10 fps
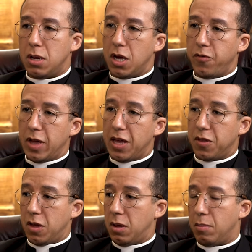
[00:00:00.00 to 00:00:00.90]
of either
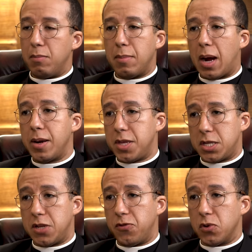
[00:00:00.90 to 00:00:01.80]
marry this
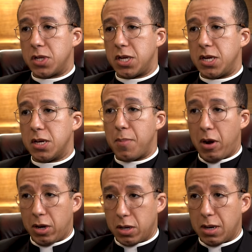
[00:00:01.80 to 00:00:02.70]
divorcee
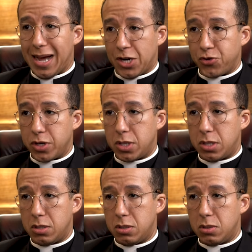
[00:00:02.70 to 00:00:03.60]
American actress
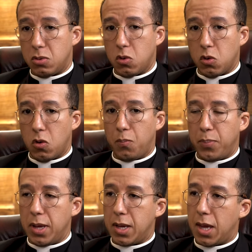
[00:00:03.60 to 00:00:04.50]
or
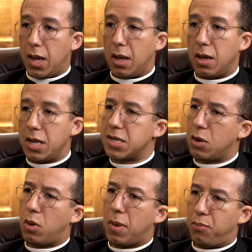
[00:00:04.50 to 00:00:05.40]
be king. And he said, I
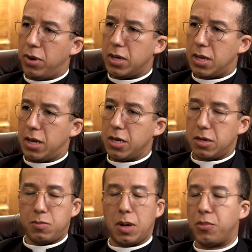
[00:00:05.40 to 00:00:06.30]
want my bread and eat
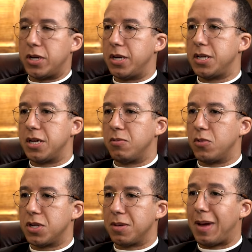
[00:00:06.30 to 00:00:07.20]
my bread and eat it.
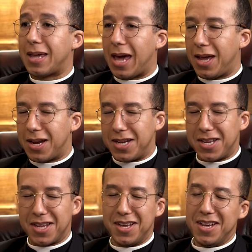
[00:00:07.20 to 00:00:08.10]
What's the, my cake and eat
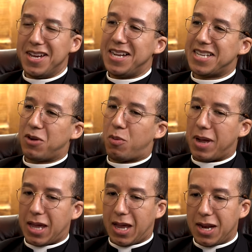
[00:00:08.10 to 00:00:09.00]
it? He said, I want my
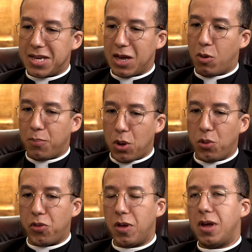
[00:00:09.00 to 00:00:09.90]
cake and eat it. I want
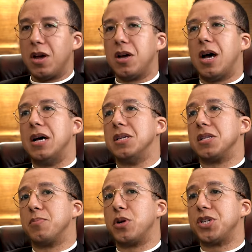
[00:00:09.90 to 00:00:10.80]
both. And
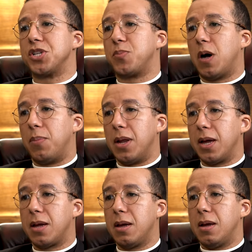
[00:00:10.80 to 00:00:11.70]
the British
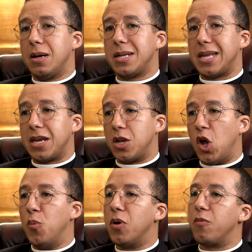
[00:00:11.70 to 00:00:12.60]
public said
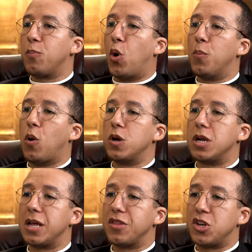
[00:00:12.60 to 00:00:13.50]
no, but more
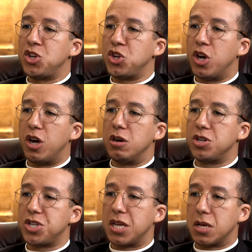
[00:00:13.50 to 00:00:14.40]
importantly, the
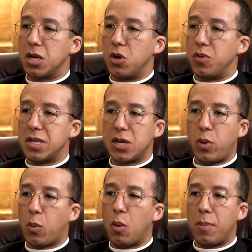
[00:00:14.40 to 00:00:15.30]
church said no. They said, We
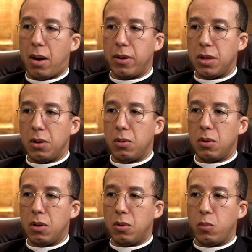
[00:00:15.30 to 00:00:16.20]
won't marry you.
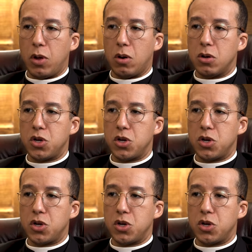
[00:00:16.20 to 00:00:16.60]
We can't